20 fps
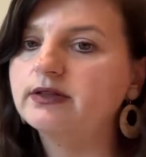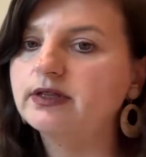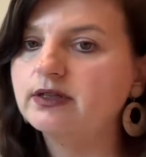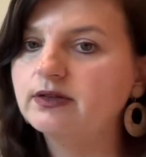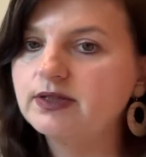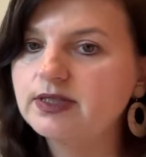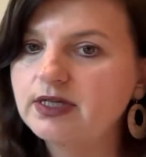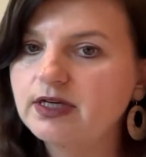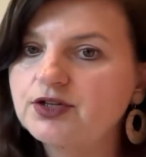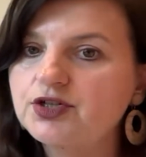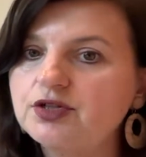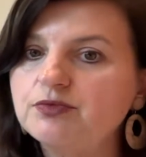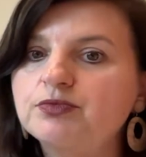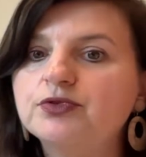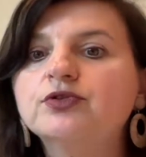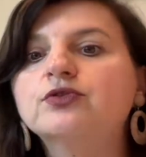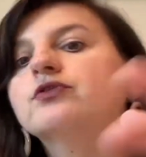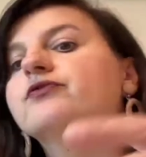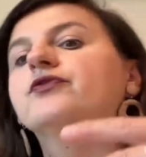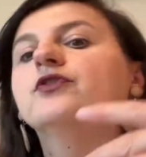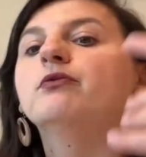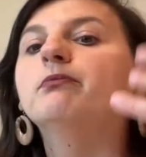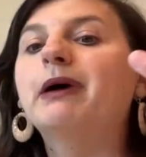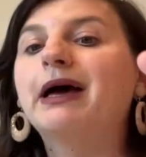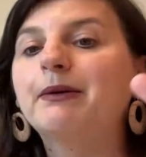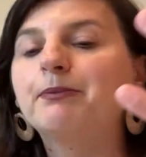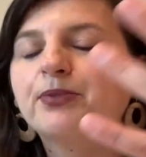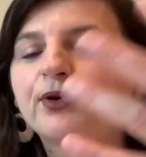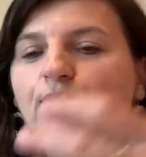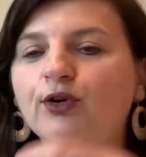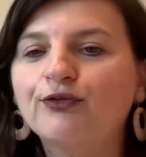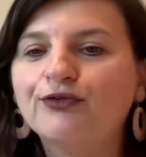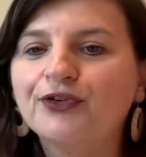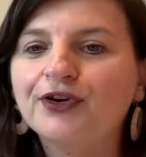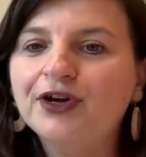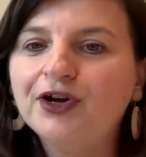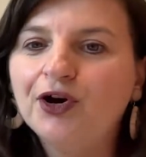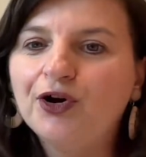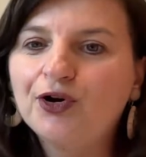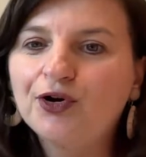There's actually a beautiful map of
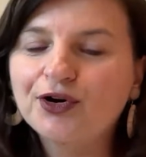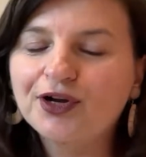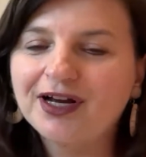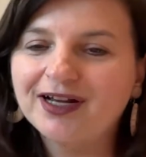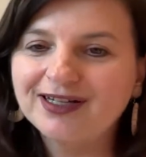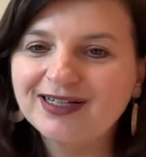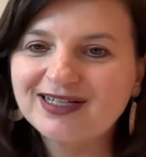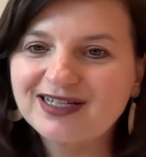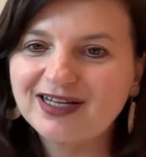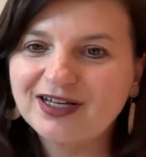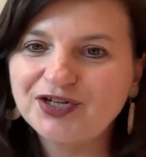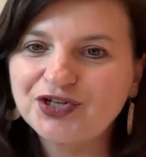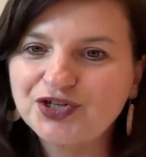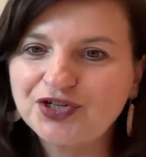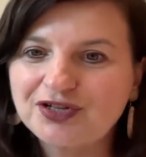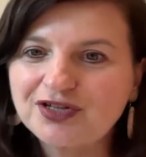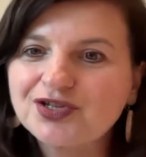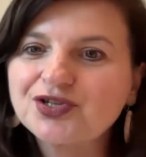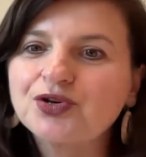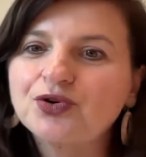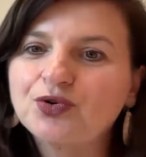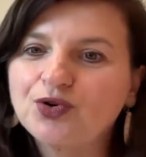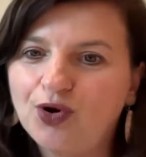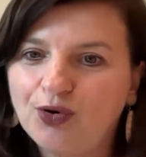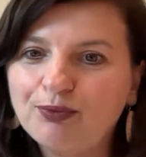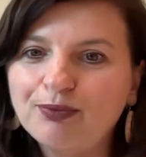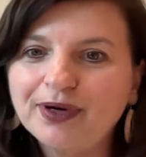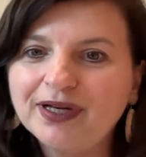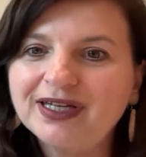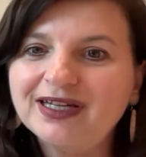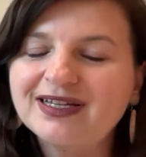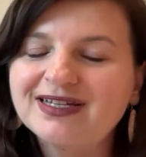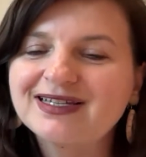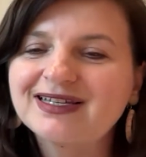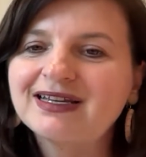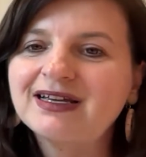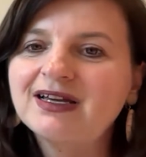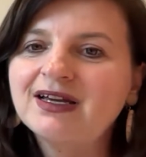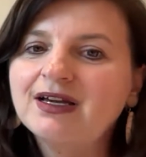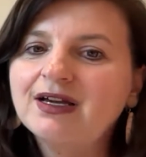organizations, so
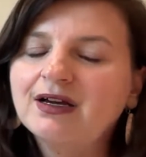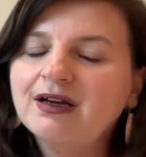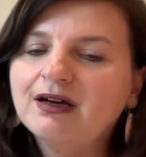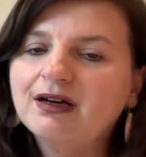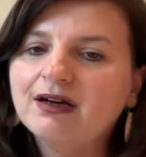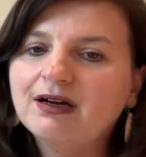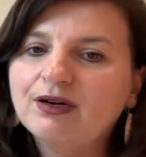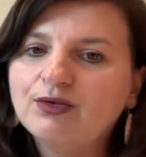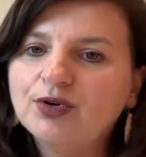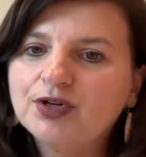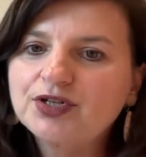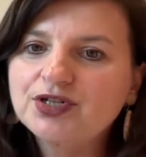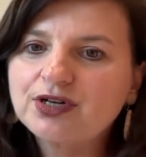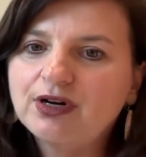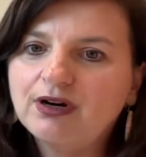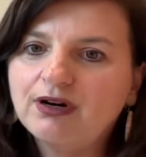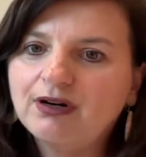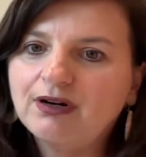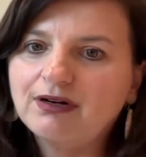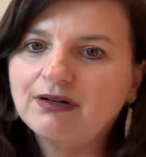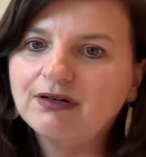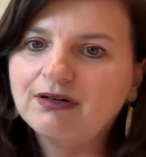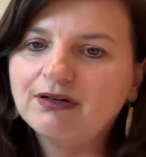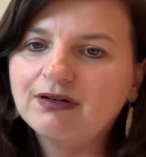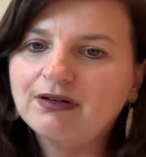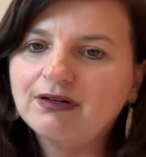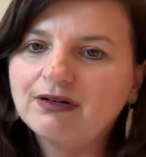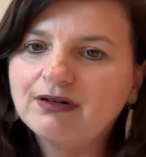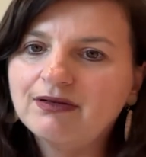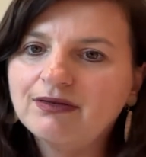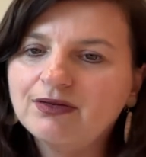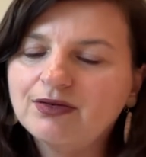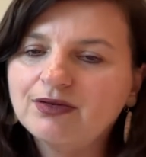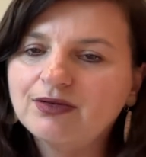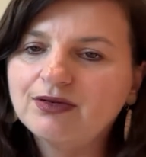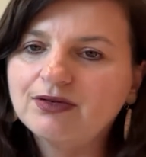companies which are